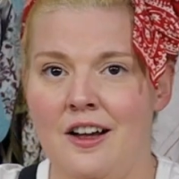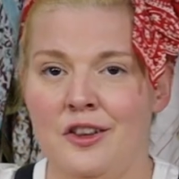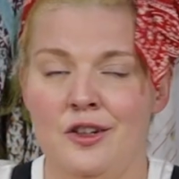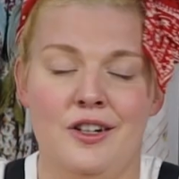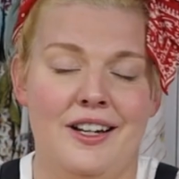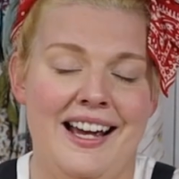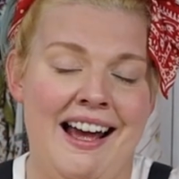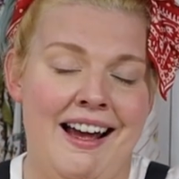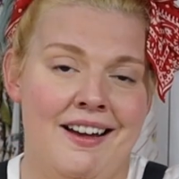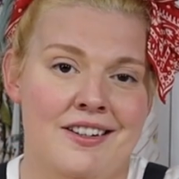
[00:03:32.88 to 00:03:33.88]
look
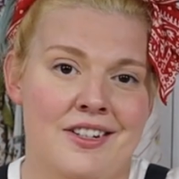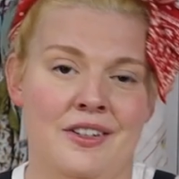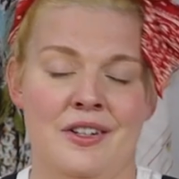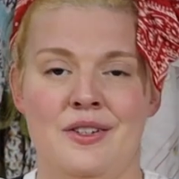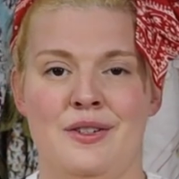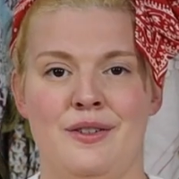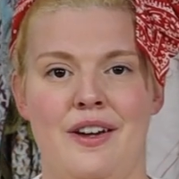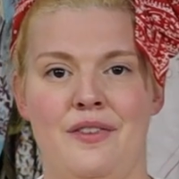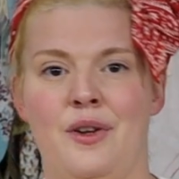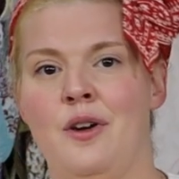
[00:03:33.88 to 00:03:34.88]
at
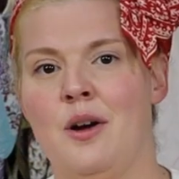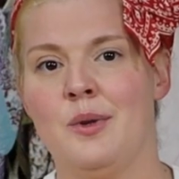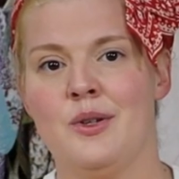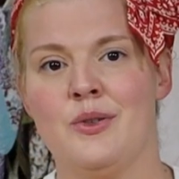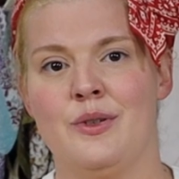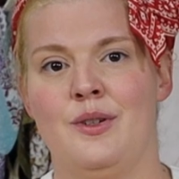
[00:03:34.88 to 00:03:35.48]
surviving garments,